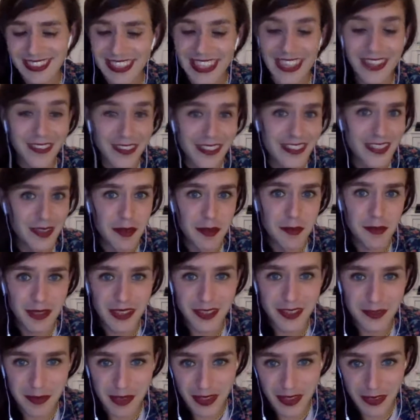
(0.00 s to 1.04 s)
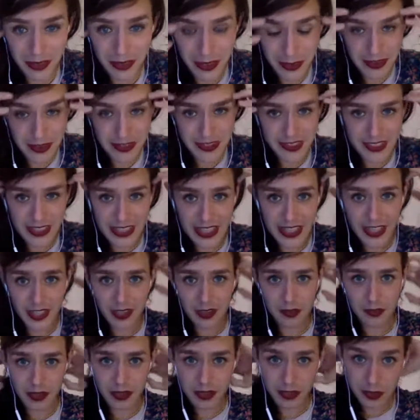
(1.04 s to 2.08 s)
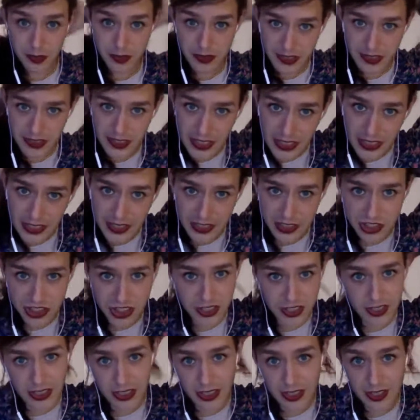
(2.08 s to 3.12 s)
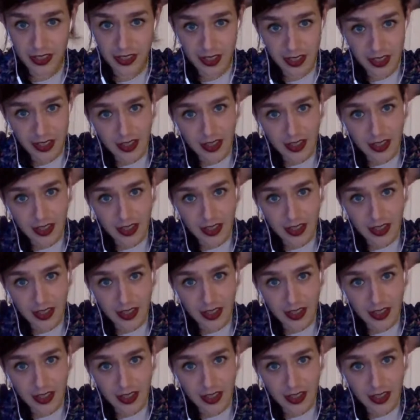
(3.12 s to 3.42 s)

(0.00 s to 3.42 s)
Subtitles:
I was on my parents' money when I went to college, and they,